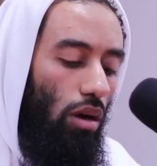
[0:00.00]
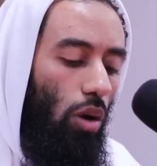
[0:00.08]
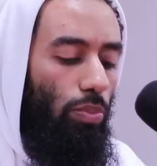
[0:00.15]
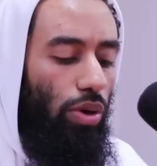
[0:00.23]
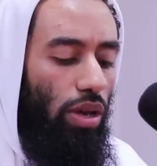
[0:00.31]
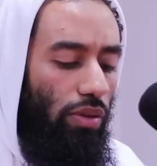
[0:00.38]

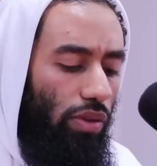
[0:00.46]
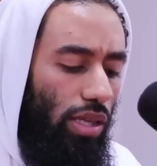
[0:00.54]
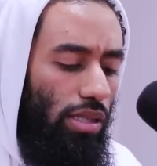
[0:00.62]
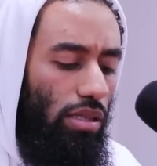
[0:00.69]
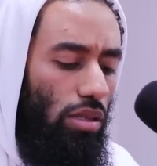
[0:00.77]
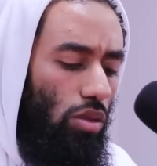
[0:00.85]
or
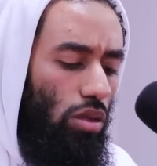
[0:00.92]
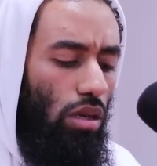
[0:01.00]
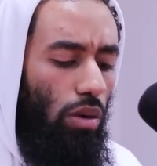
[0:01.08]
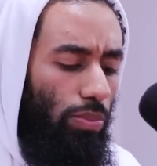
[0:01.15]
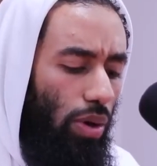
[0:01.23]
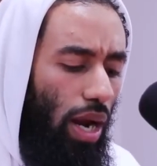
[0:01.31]
previous
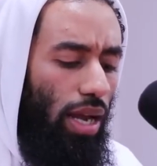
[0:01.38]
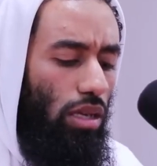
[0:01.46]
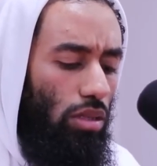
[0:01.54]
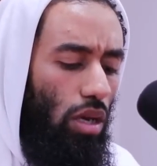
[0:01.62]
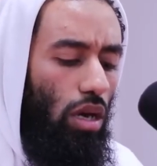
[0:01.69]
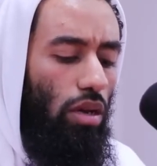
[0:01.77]
uh,
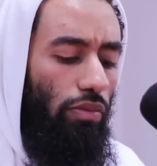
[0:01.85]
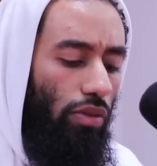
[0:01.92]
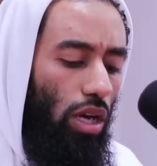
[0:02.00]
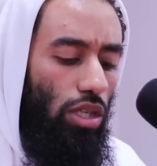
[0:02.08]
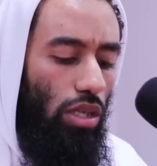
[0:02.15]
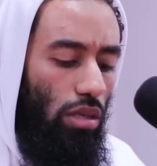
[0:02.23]
prior to her
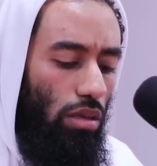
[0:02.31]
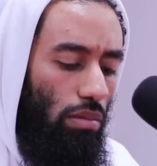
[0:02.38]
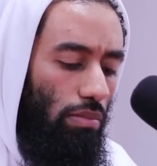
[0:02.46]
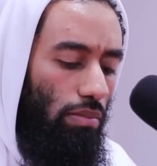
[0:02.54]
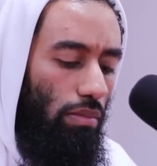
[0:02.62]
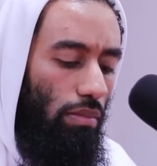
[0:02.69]
conversion.